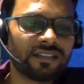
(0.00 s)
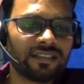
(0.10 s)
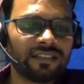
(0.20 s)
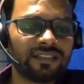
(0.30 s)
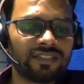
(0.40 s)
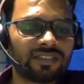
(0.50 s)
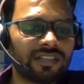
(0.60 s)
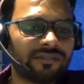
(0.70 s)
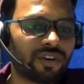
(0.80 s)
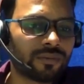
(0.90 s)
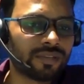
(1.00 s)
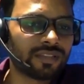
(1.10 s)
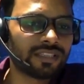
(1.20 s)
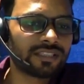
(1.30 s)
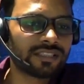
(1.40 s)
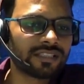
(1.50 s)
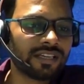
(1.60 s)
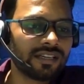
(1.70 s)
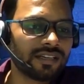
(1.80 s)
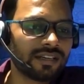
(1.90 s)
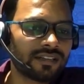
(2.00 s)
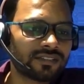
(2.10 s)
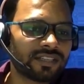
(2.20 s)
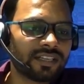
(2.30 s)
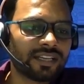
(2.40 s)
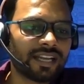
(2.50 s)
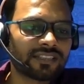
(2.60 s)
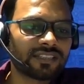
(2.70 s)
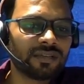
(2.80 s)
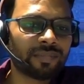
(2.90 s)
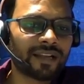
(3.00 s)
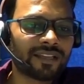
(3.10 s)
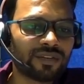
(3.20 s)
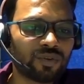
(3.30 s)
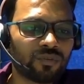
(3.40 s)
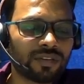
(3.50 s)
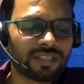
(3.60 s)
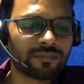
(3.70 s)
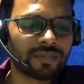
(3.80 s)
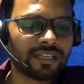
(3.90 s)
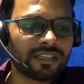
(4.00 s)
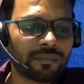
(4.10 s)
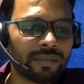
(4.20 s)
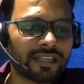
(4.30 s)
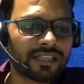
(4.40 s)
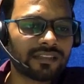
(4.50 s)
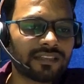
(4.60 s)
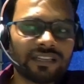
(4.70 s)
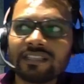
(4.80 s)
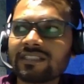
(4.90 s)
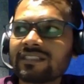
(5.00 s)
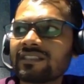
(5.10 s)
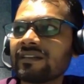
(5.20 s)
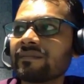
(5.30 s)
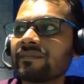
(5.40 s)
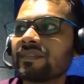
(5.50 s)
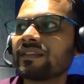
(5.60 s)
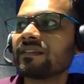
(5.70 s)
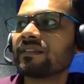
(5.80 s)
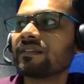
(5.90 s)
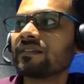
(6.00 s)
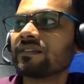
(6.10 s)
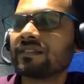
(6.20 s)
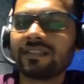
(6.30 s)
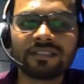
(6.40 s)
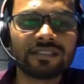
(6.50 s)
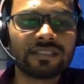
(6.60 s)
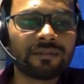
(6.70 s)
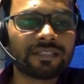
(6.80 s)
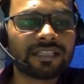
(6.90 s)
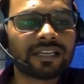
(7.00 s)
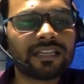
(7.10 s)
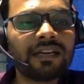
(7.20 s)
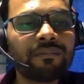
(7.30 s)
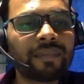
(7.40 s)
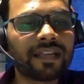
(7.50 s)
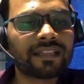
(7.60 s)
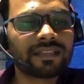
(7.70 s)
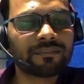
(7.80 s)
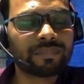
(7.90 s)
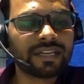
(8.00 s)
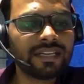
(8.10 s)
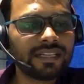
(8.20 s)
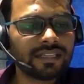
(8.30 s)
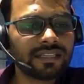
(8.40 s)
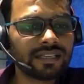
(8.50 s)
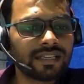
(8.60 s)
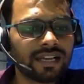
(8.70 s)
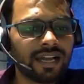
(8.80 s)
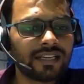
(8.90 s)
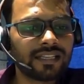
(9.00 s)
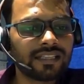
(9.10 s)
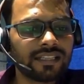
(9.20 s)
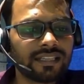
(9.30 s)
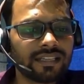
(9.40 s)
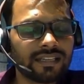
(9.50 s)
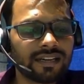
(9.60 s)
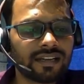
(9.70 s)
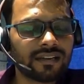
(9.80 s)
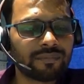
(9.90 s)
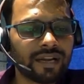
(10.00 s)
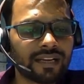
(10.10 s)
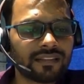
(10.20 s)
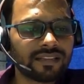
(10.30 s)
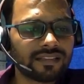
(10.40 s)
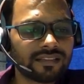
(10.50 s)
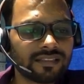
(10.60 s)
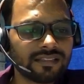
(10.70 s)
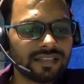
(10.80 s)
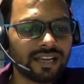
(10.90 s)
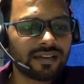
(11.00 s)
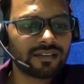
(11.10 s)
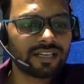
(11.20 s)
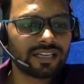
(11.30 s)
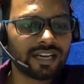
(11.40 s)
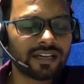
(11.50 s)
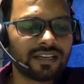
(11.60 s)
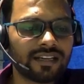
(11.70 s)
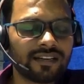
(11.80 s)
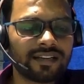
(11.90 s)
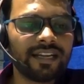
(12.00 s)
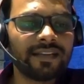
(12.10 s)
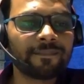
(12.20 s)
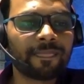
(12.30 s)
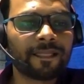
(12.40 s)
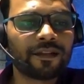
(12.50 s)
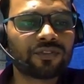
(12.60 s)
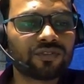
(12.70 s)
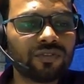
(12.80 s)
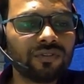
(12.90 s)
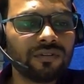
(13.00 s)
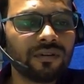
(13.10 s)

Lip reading: in the string form, and this is the syntax in the Python 2 version. But in the Python 3 this is the basically a print, and in the parenthesis and data, right? So